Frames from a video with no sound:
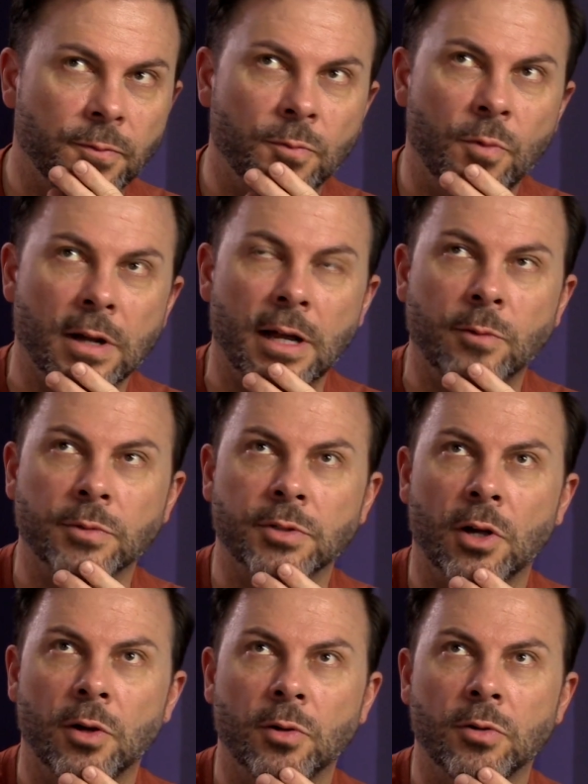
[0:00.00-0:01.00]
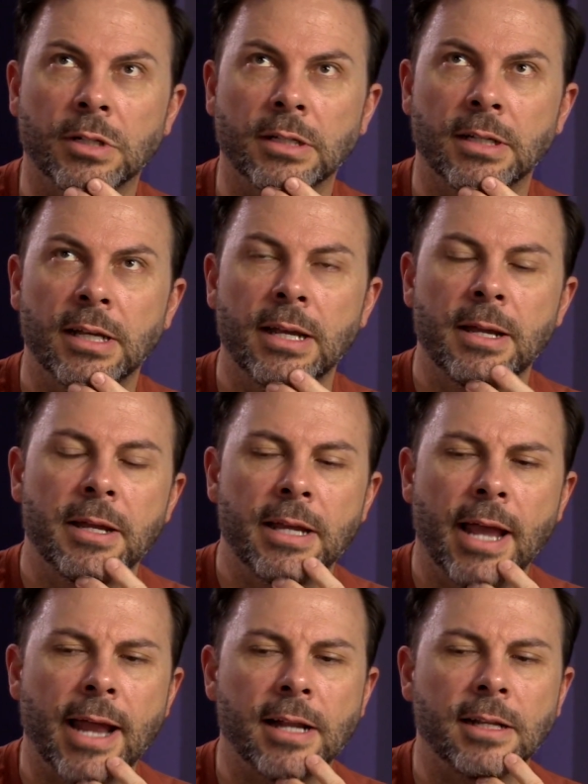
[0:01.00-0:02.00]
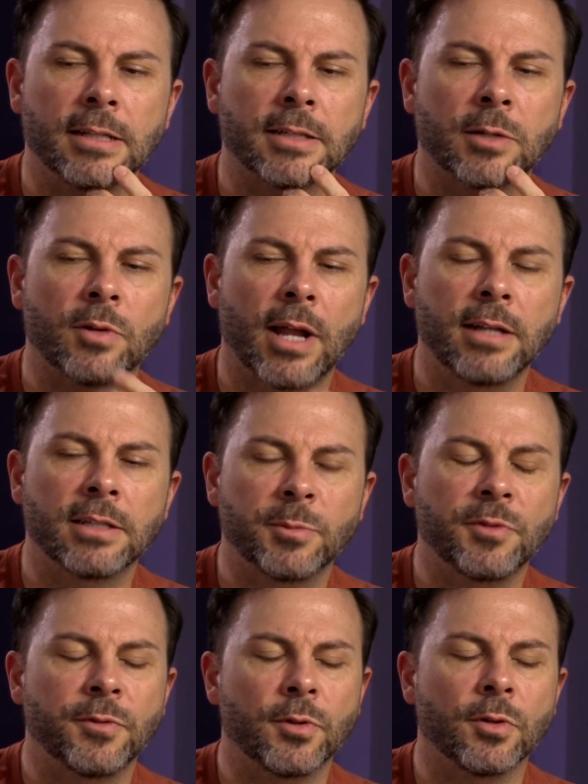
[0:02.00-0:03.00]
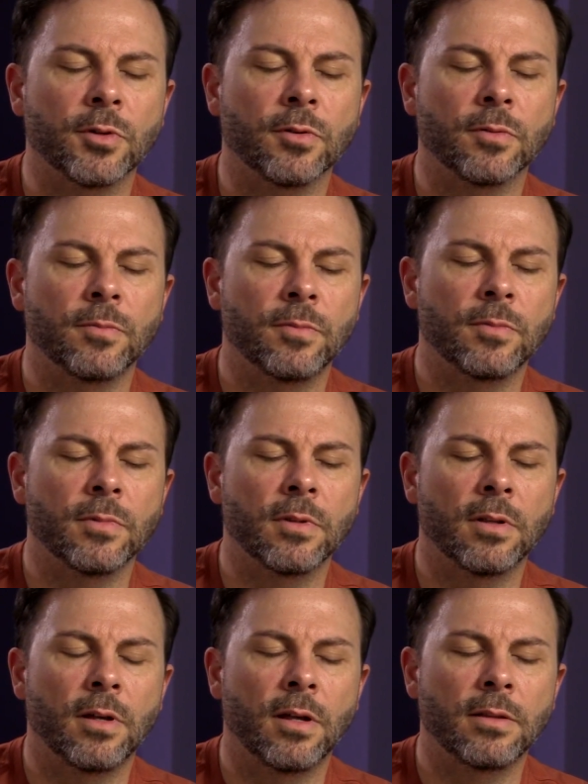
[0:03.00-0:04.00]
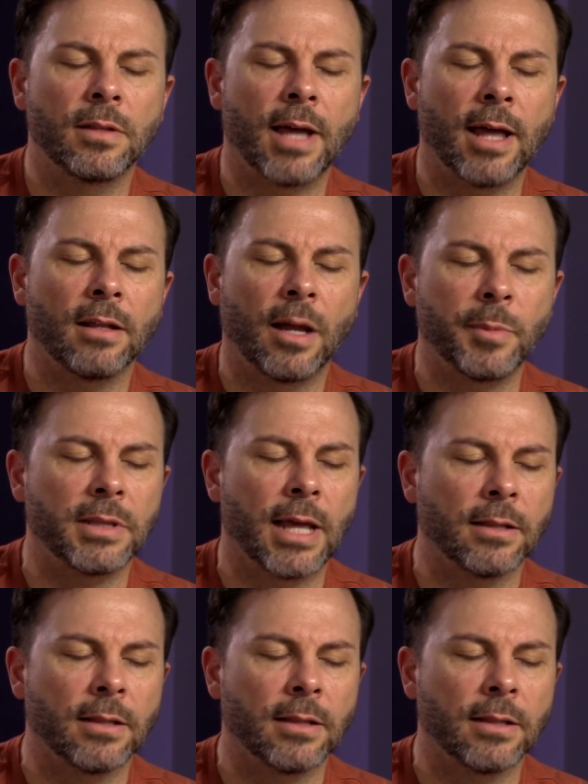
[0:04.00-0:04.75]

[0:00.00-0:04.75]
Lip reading: what I was owed. And it's like anytime you feel that, I mean, that